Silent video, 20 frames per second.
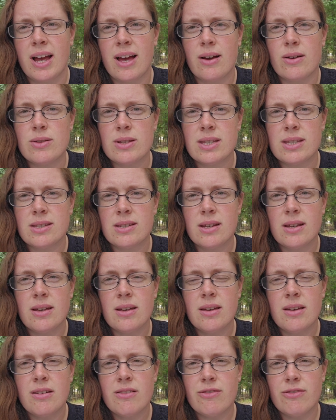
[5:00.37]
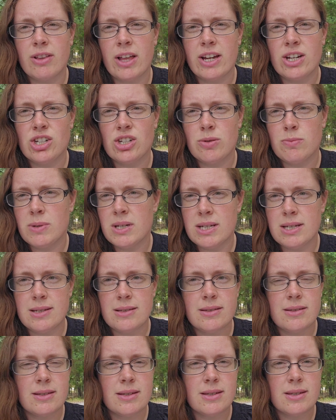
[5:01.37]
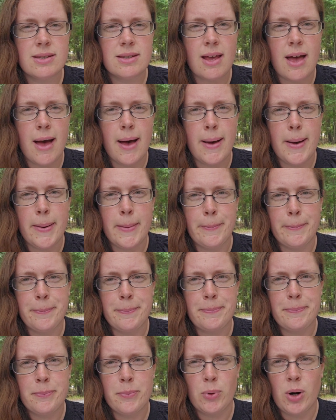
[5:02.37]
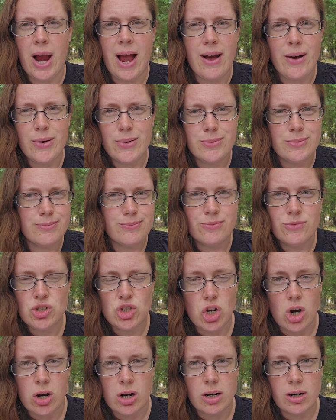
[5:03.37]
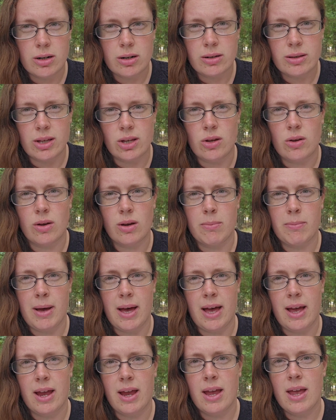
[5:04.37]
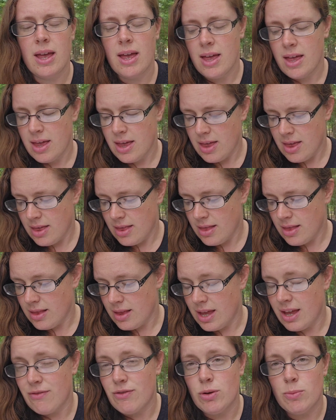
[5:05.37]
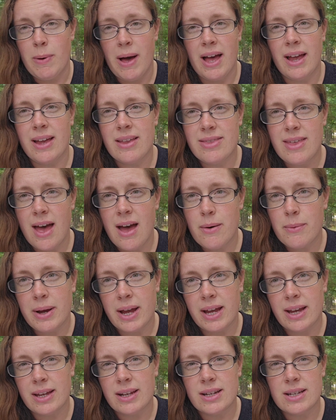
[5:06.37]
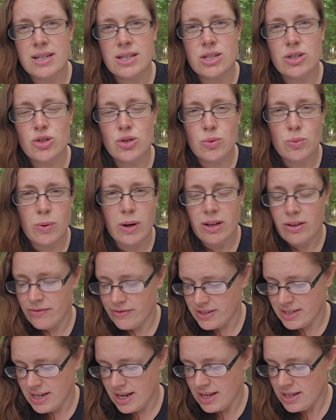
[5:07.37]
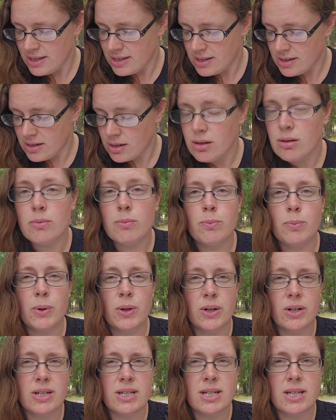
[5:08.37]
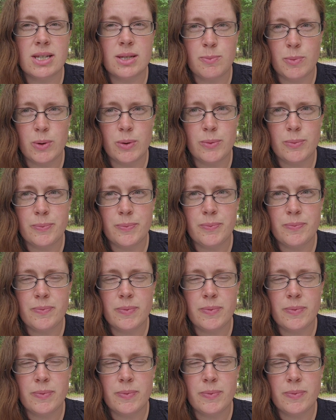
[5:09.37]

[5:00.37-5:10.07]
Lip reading: ounce Fleischmann's brown jar that you can buy. If you buy it that way, it is 12 cents per teaspoon.